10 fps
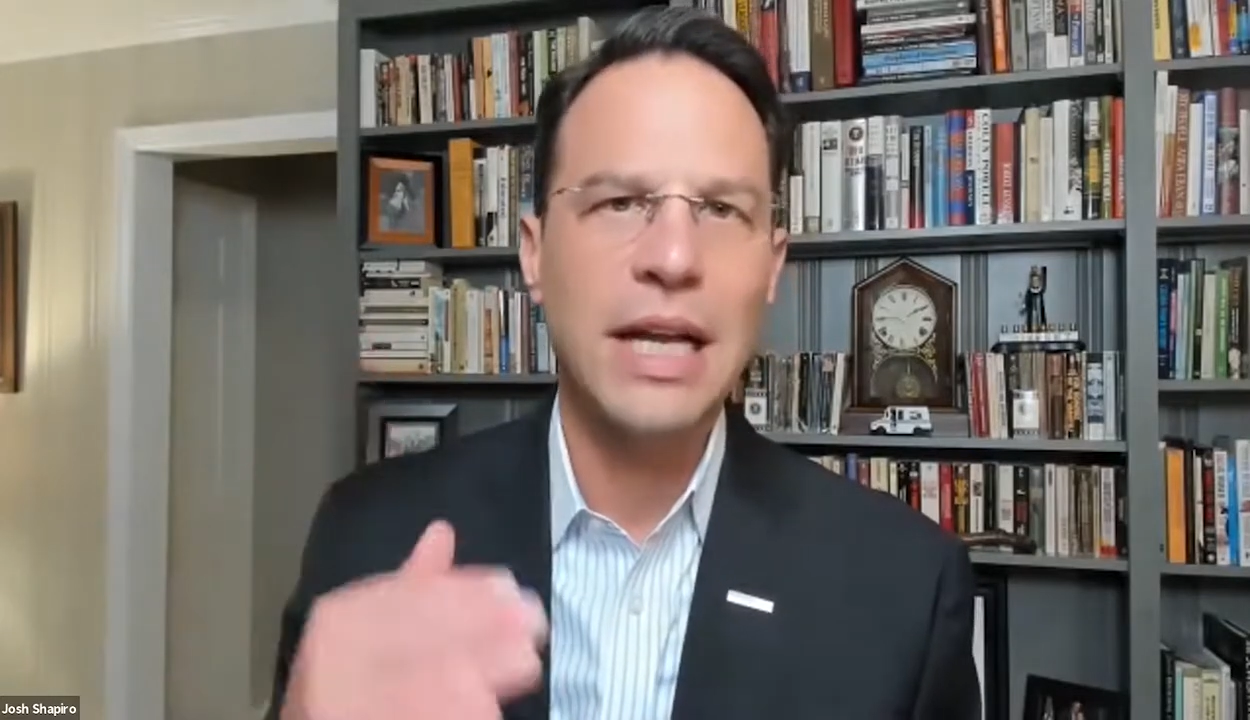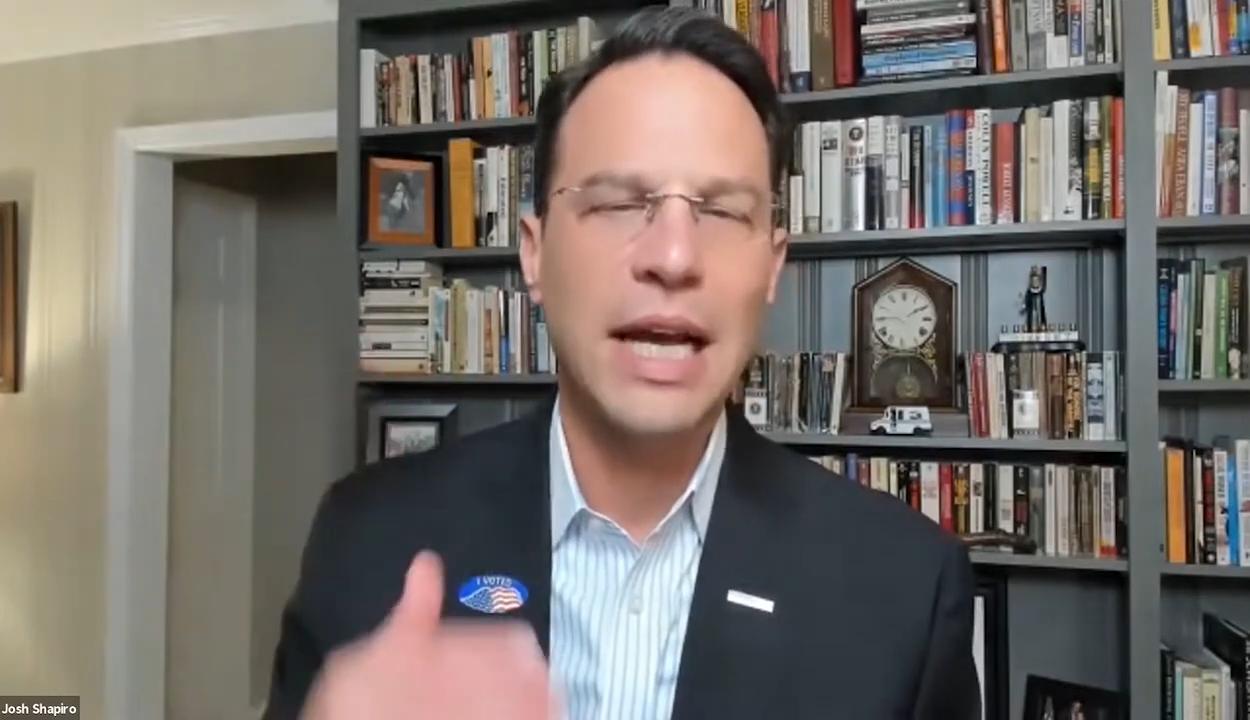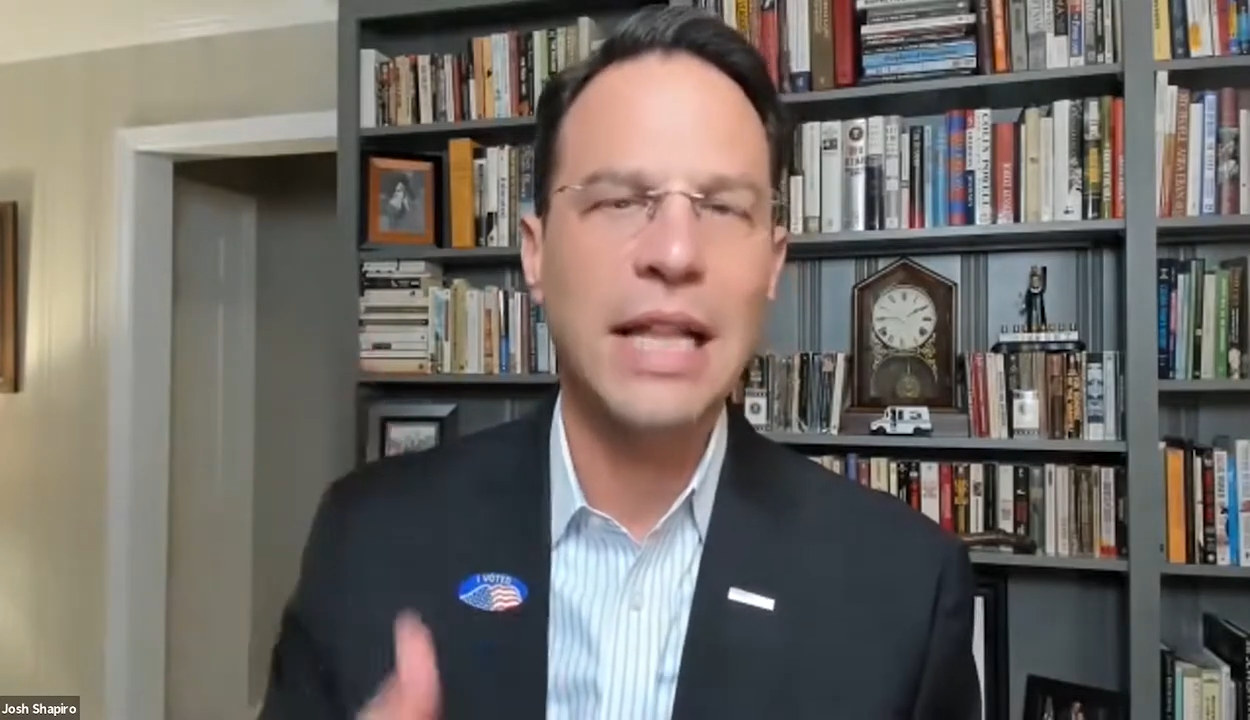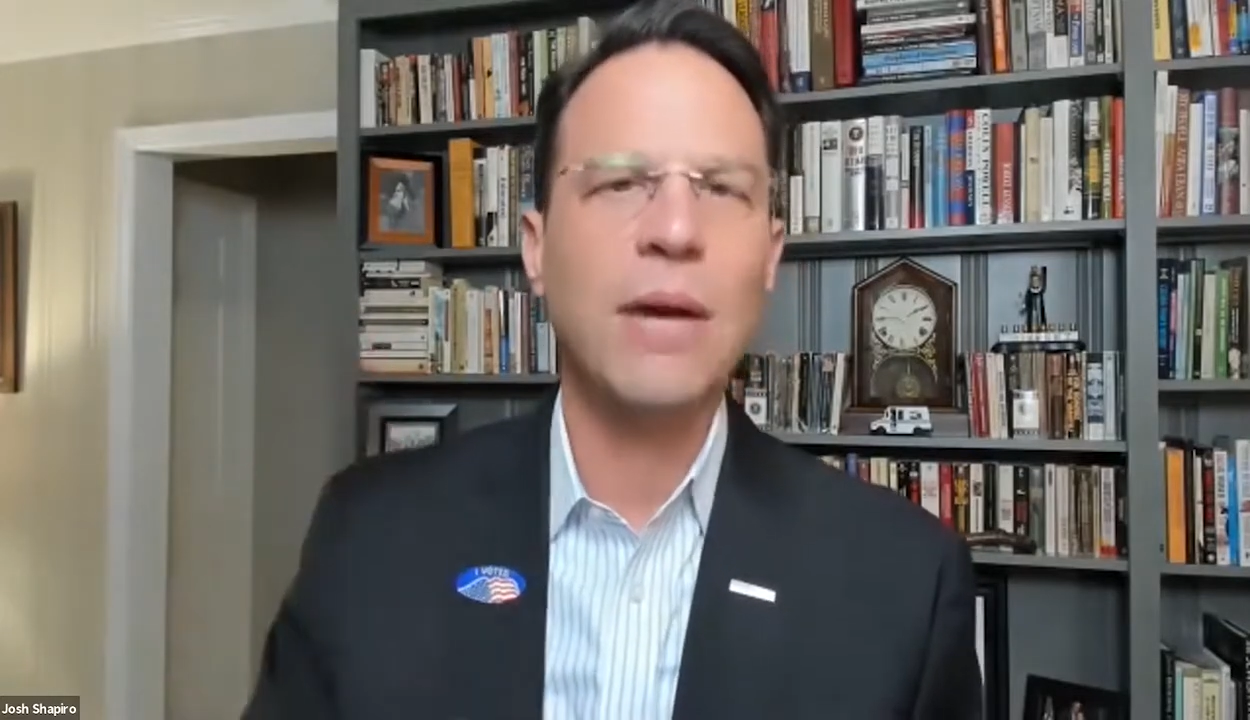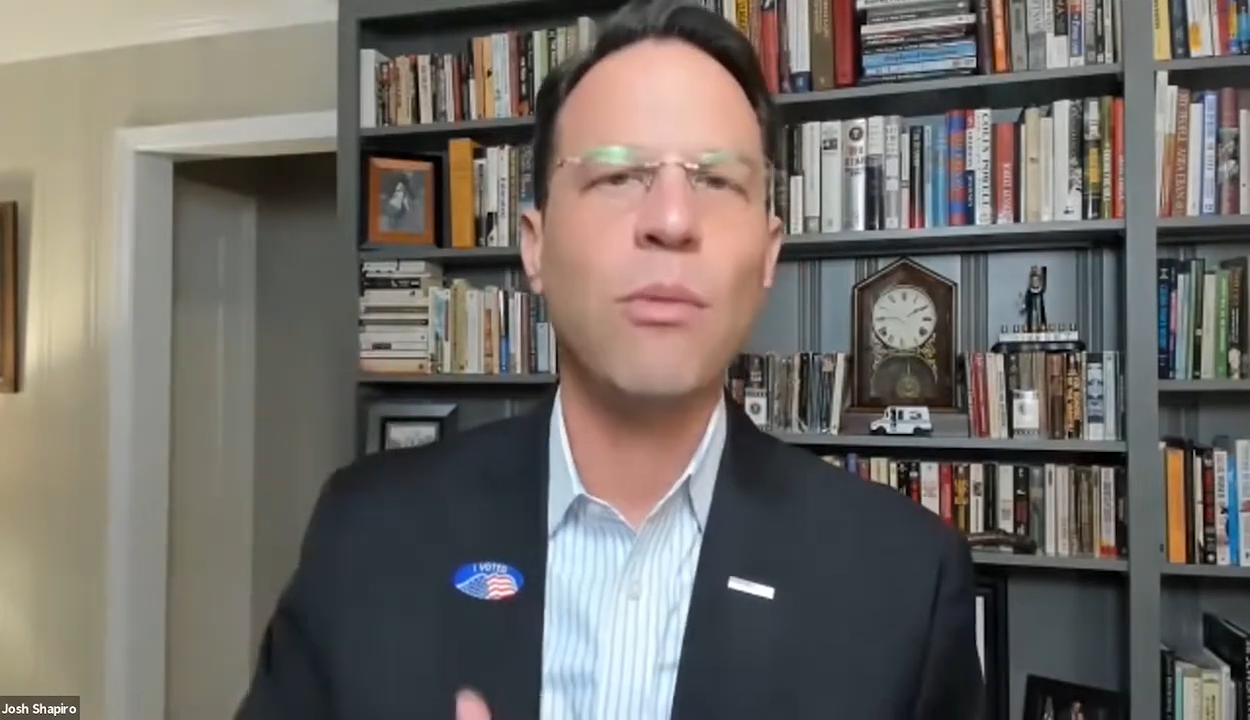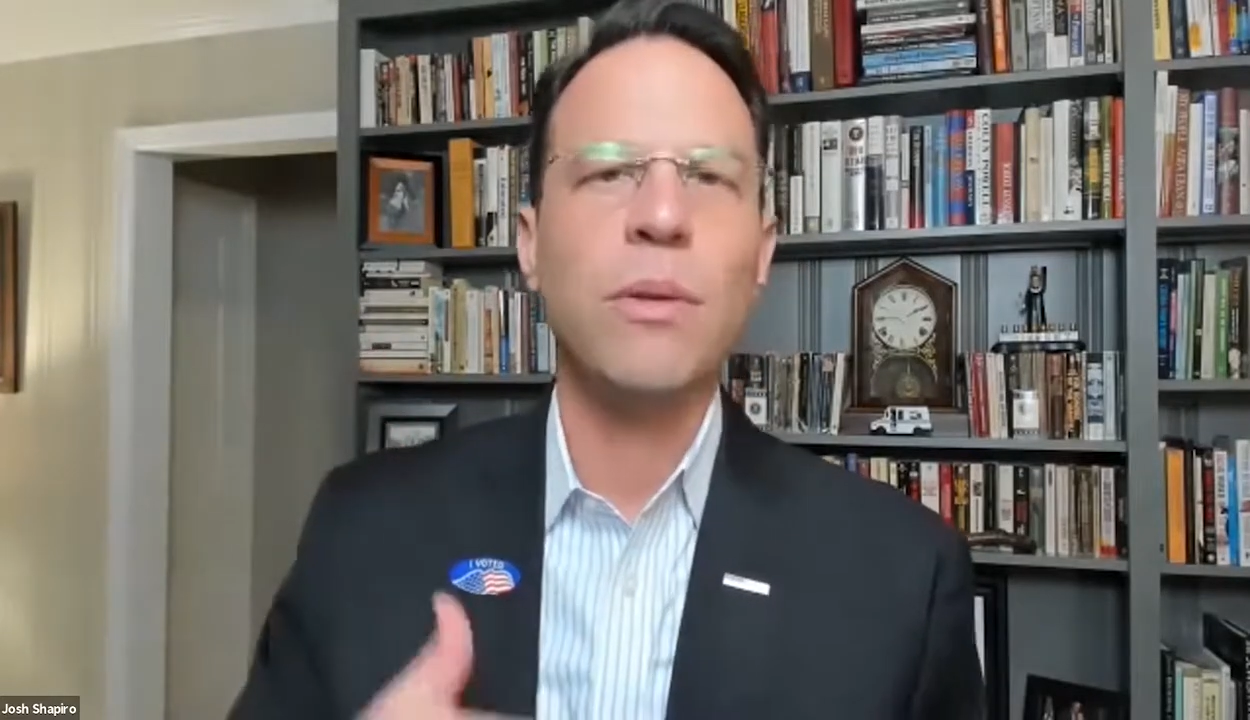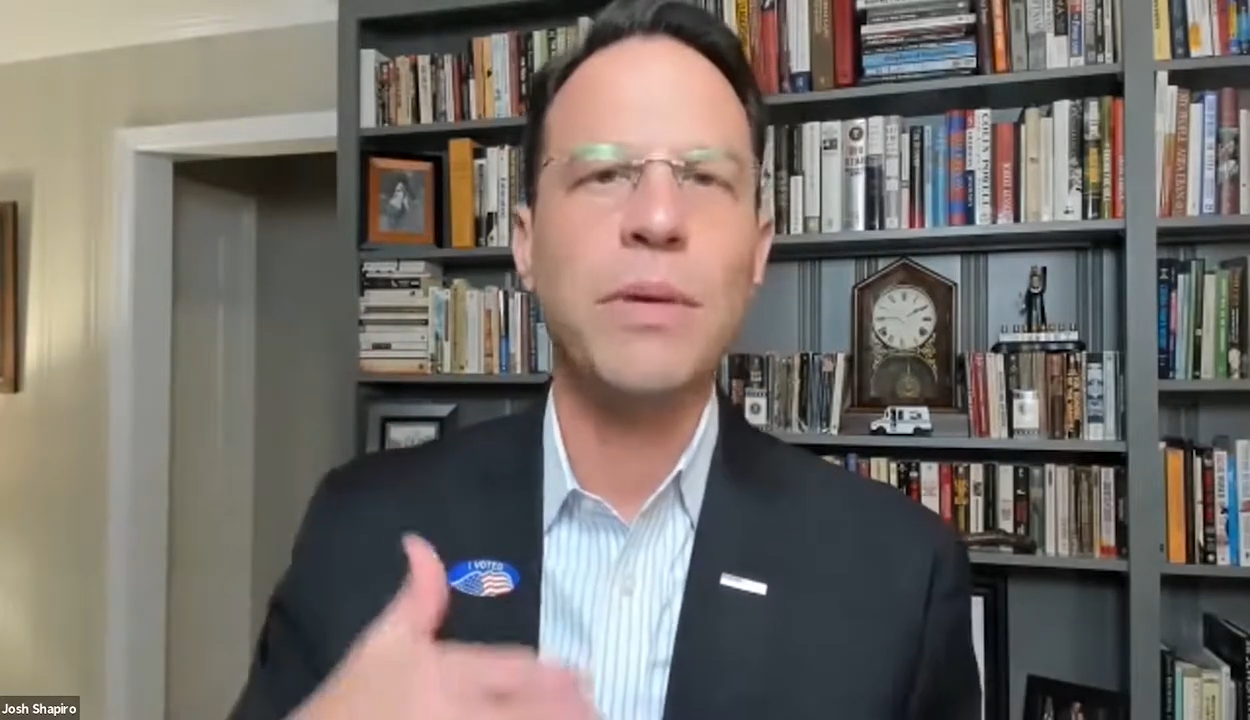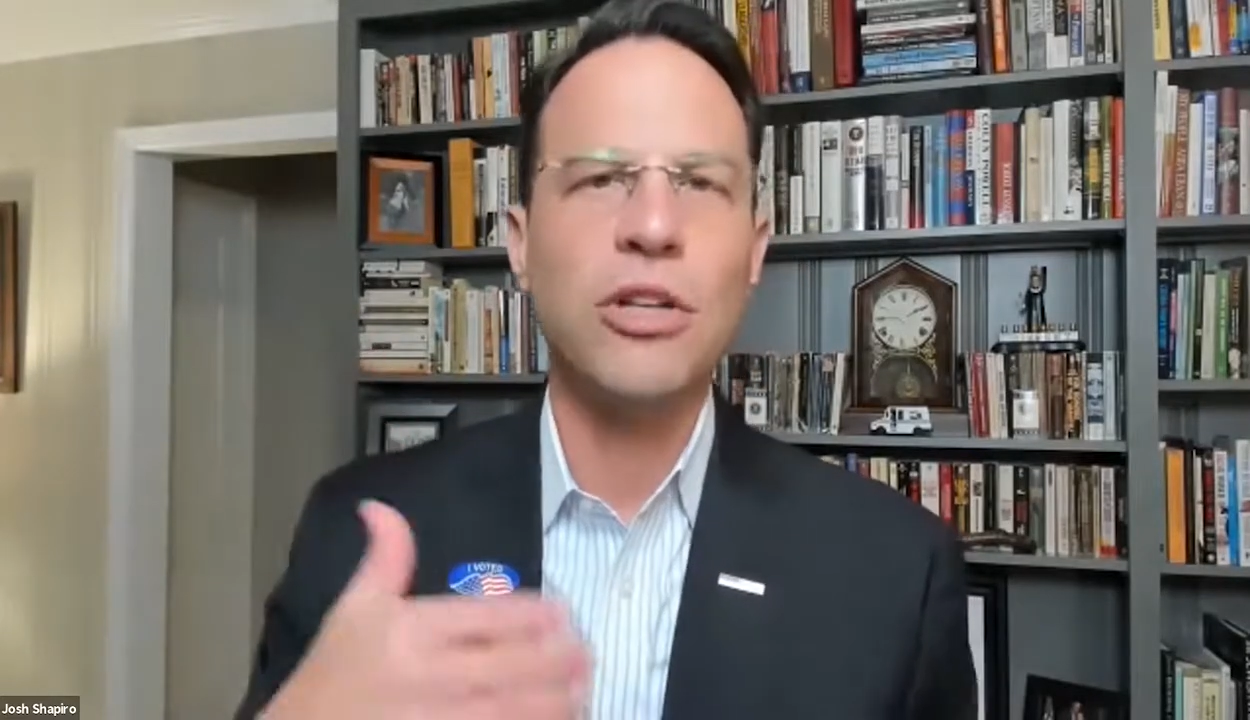and they want to be